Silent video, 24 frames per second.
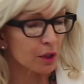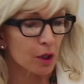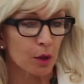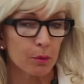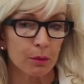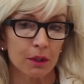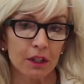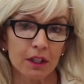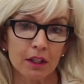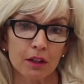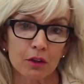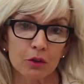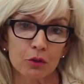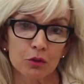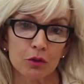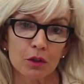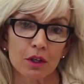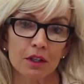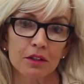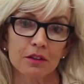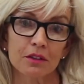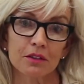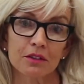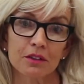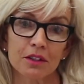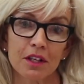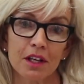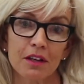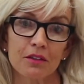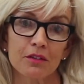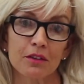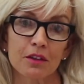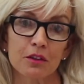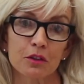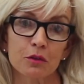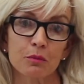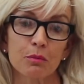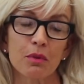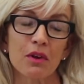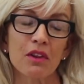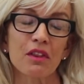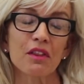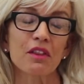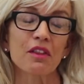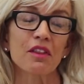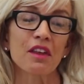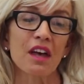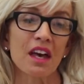coming out trying to save this
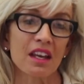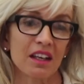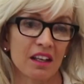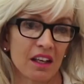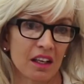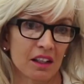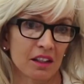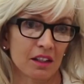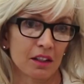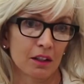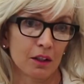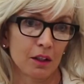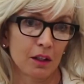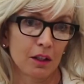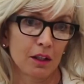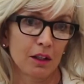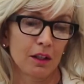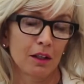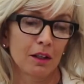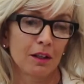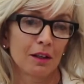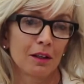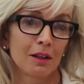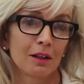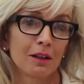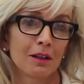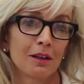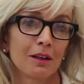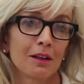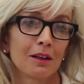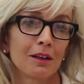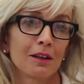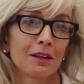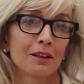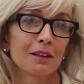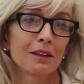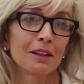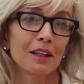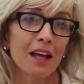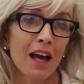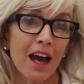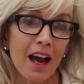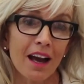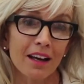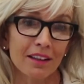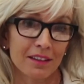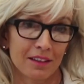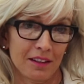pathetic
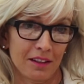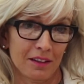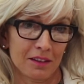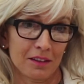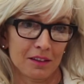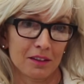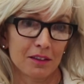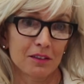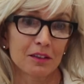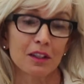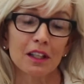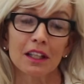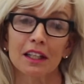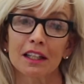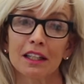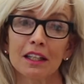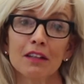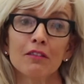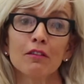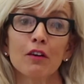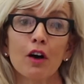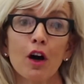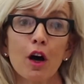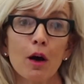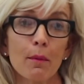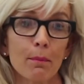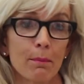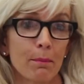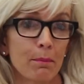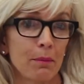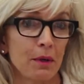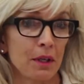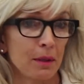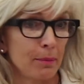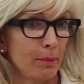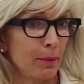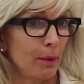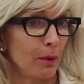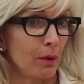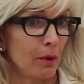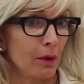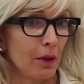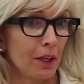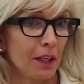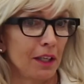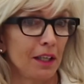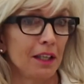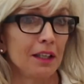cactus. It's like, give up,
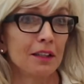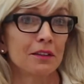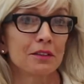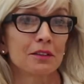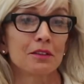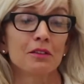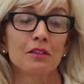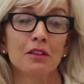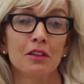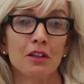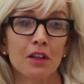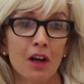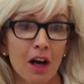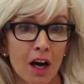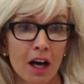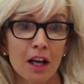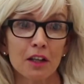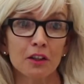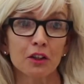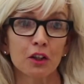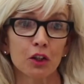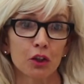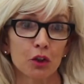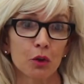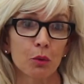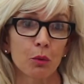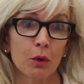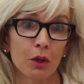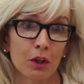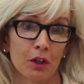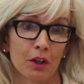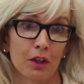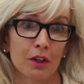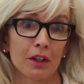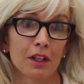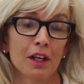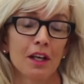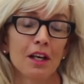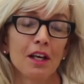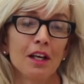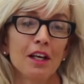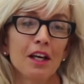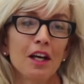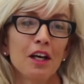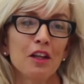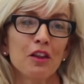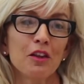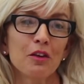people, it's not gonna work.
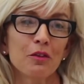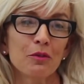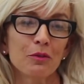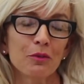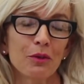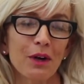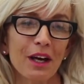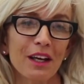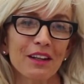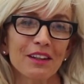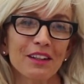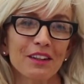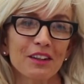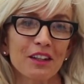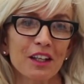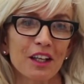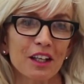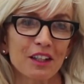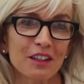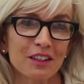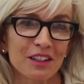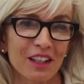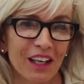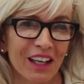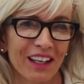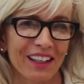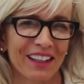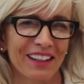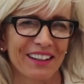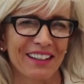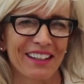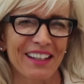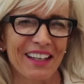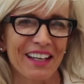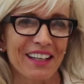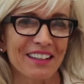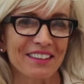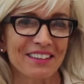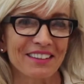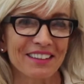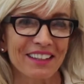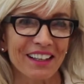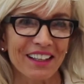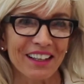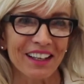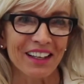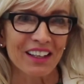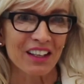And the way that they
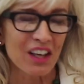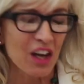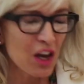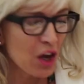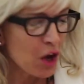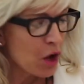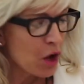did it